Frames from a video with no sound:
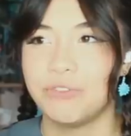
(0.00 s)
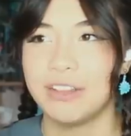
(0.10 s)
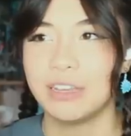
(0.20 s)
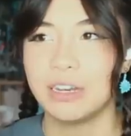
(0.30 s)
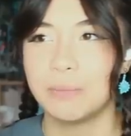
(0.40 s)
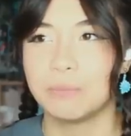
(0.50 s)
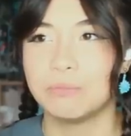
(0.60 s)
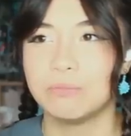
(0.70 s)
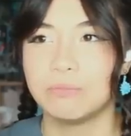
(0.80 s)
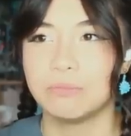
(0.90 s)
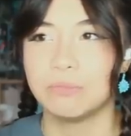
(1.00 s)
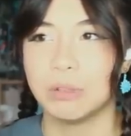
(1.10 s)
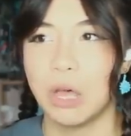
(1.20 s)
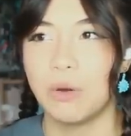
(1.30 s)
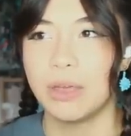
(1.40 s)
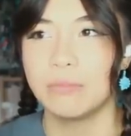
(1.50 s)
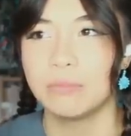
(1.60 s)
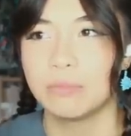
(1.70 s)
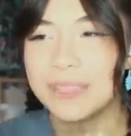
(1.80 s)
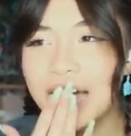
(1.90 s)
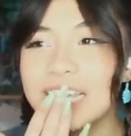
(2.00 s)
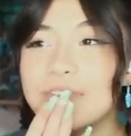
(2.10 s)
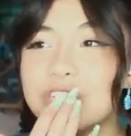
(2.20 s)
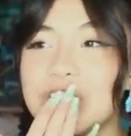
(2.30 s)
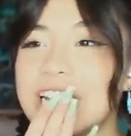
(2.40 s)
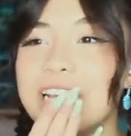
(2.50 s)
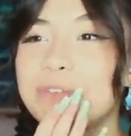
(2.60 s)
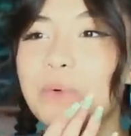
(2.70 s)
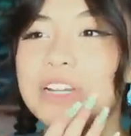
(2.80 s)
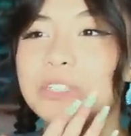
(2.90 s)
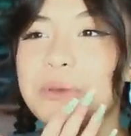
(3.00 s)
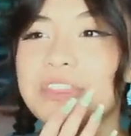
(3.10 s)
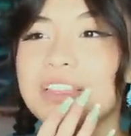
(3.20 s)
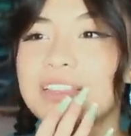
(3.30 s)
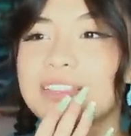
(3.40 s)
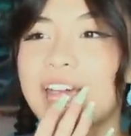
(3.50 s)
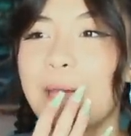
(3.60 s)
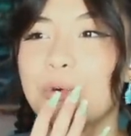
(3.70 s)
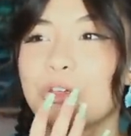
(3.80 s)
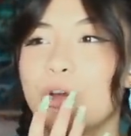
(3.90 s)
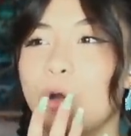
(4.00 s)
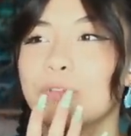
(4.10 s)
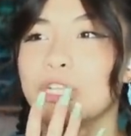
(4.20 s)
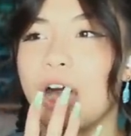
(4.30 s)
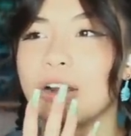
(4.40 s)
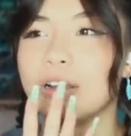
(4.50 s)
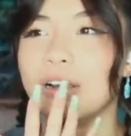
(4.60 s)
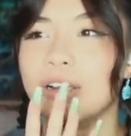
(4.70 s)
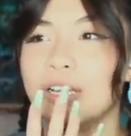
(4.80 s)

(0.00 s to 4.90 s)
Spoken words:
she finally gonna blow him? She didn't even want to spend the time with her own daughter.